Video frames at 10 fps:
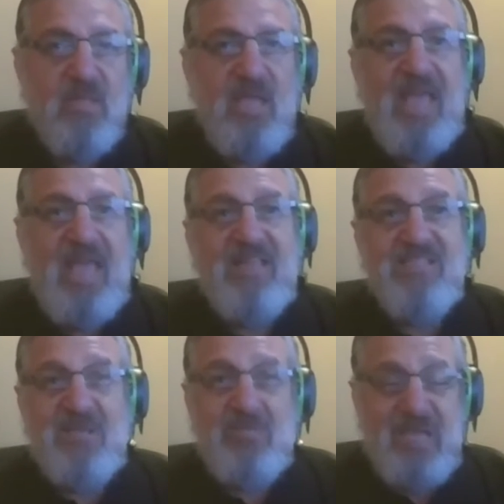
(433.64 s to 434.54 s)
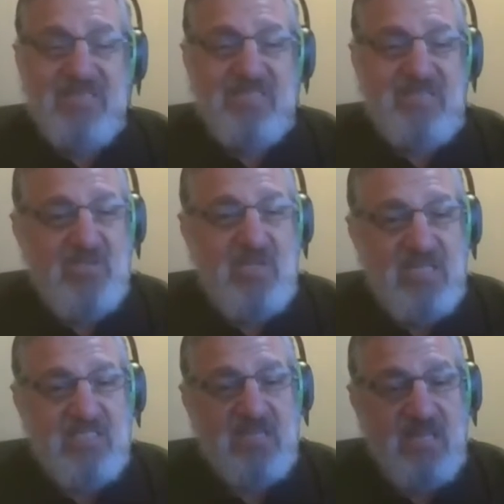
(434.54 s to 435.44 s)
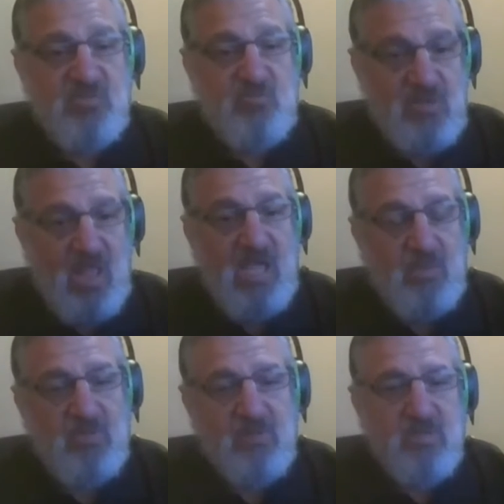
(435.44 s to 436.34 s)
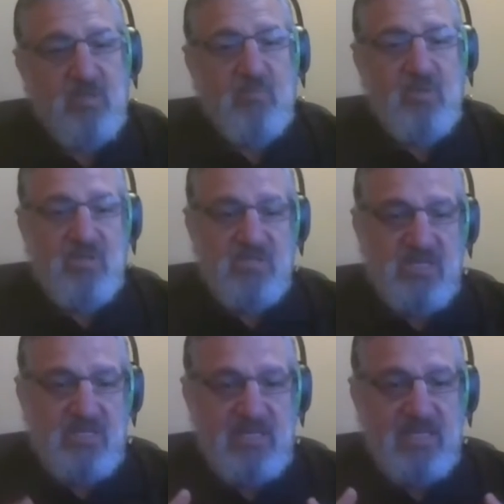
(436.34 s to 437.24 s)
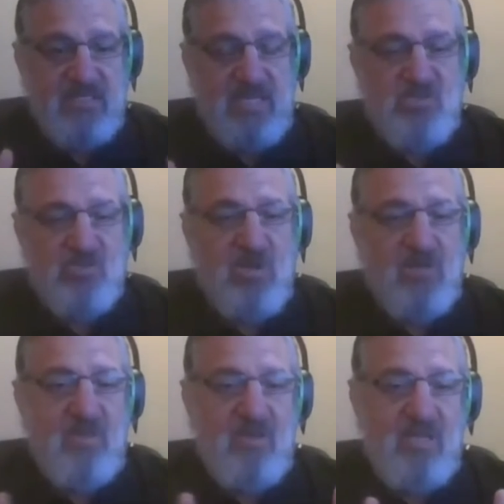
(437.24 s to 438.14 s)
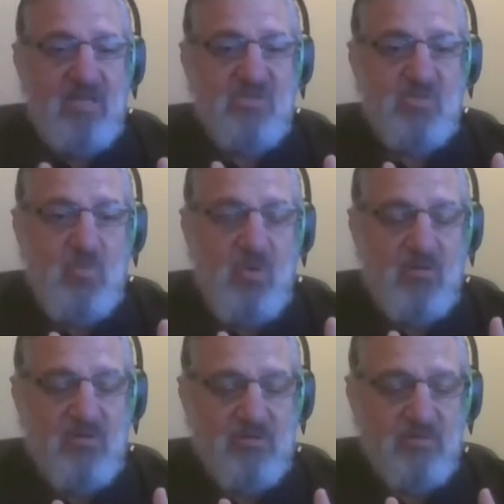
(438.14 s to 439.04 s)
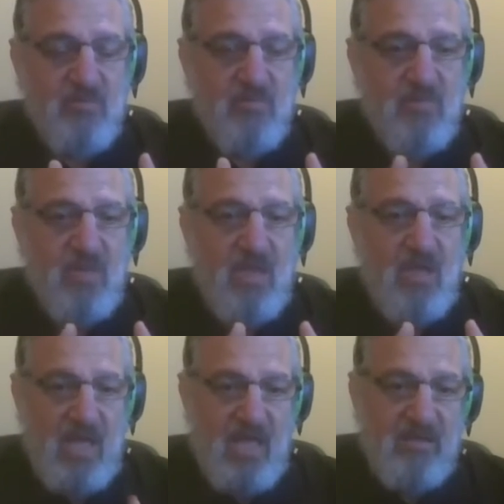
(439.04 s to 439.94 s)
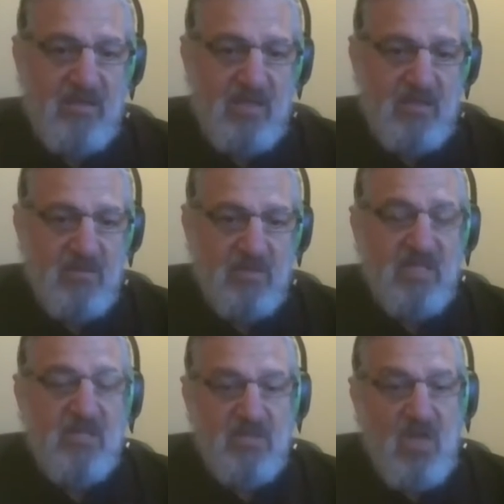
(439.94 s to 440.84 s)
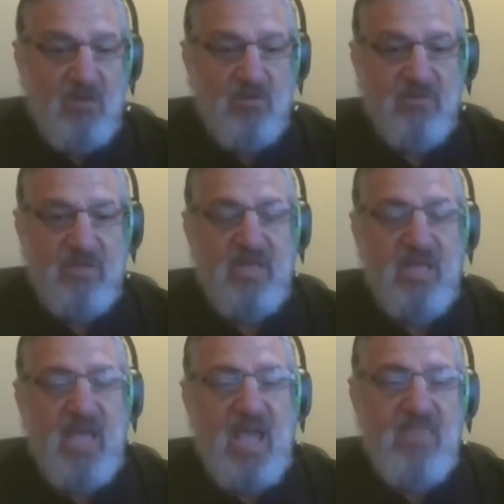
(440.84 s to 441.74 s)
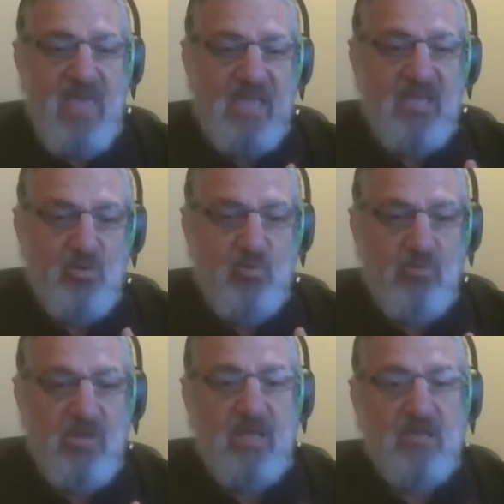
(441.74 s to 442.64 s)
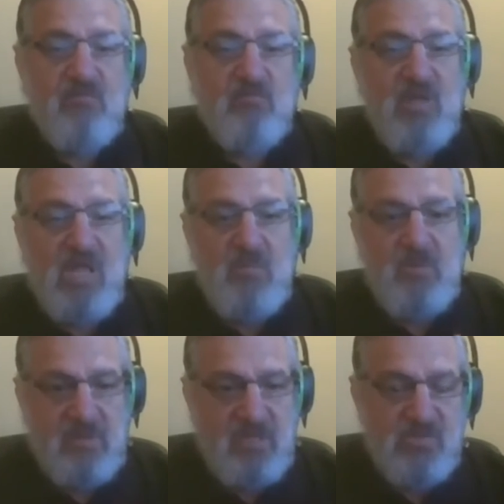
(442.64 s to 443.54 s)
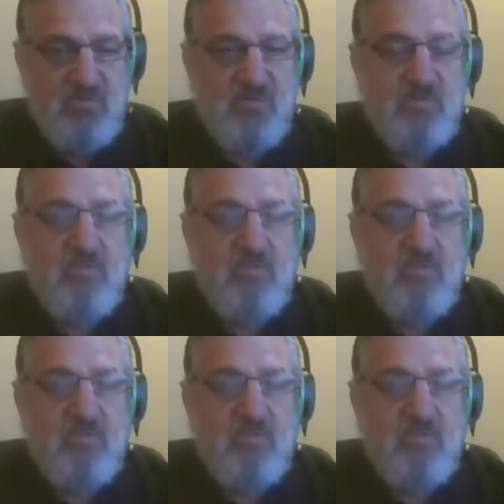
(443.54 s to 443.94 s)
and in some cases, it actually gets less reliable. Because to get denser, I've got to get smaller lithography, and that can create reliability issues.